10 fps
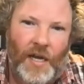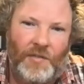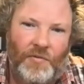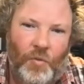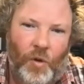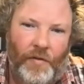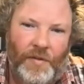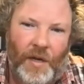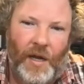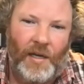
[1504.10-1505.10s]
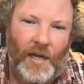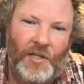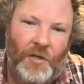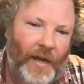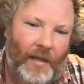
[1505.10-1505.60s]
with Wolves. I mean, I
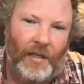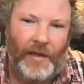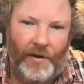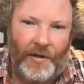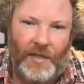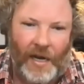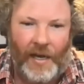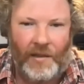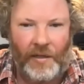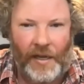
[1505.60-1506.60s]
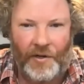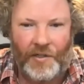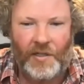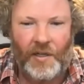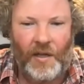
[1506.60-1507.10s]
do like the letters. I like the
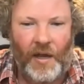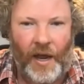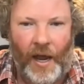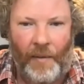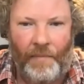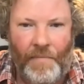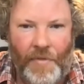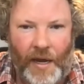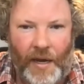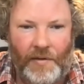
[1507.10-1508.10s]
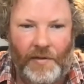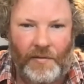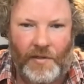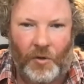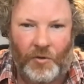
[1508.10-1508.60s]
letters that
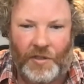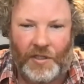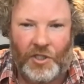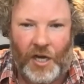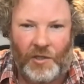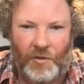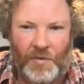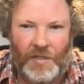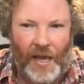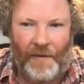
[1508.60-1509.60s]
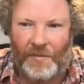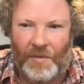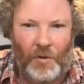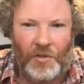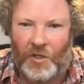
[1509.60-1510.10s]
soldiers exchange with themselves. Some of the
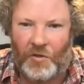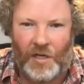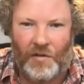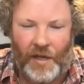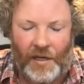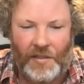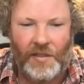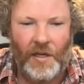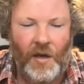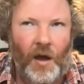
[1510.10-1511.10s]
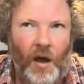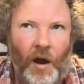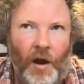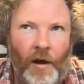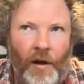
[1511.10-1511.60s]
most interesting things
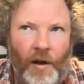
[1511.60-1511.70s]
are,